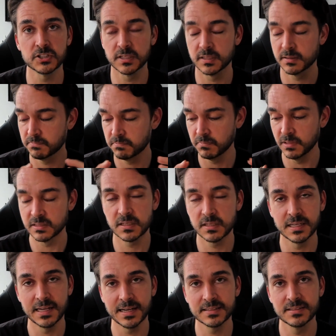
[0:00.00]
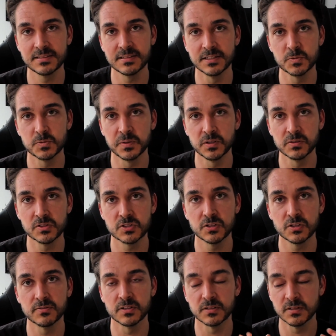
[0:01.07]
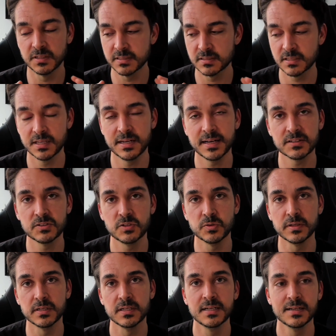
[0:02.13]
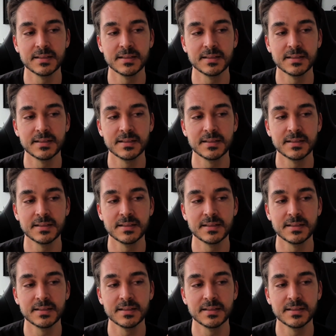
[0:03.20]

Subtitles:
Like, let's build the server, let's connect to it,